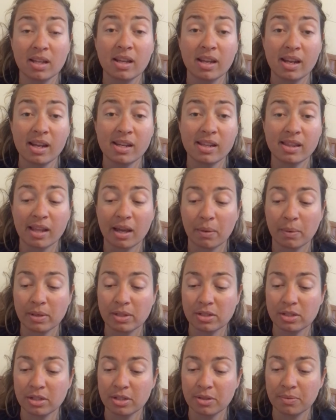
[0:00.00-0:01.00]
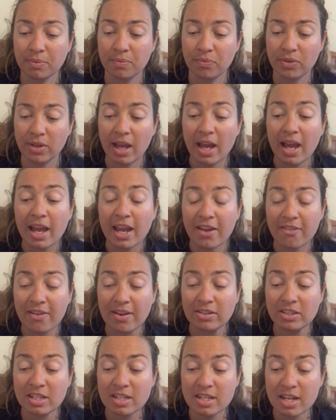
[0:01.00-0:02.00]
In that went too. He
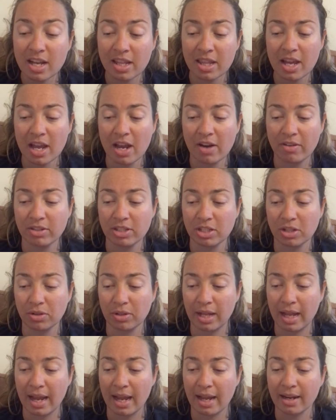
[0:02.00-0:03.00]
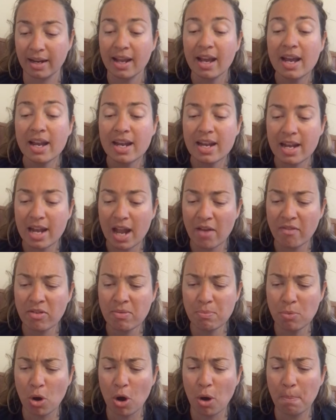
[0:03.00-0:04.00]
found another aerosol can.
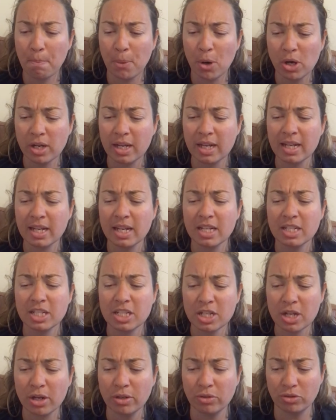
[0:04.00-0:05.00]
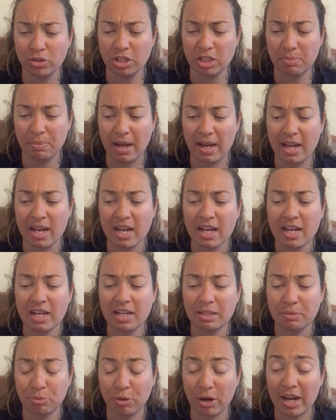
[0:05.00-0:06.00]
Nevermore Ponking Deodorant
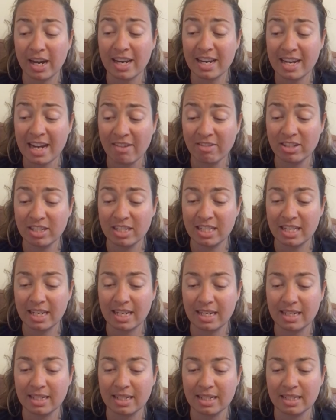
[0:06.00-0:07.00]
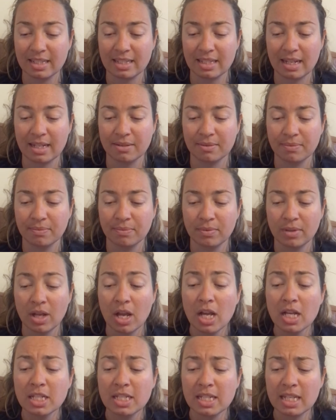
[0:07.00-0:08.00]
Spray, guaranteed, it said,
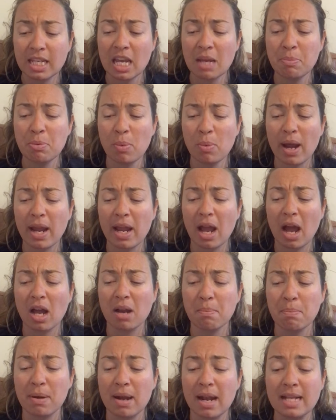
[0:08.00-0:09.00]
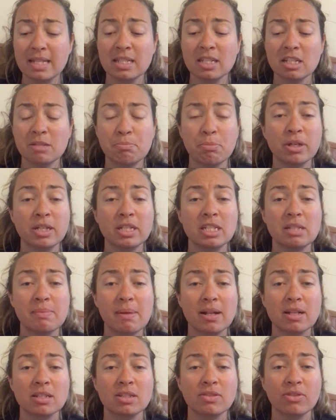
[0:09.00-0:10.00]
to keep away unpleasant body
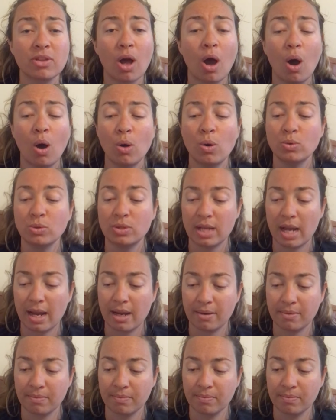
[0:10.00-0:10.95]
smells for the whole day.